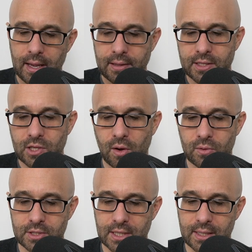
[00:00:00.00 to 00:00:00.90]
And this
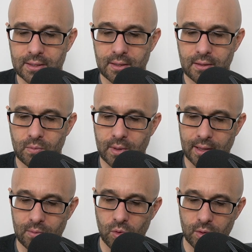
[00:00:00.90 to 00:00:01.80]
whole scene, where
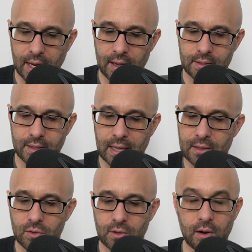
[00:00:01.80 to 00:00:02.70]
they walk out and they
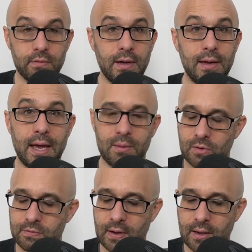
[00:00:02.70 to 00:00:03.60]
look over
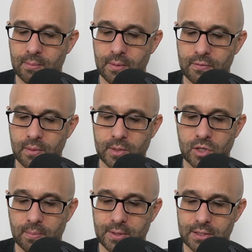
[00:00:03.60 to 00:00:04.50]
Animal Farm from
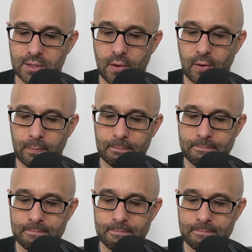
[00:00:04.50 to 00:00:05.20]
atop this knoll.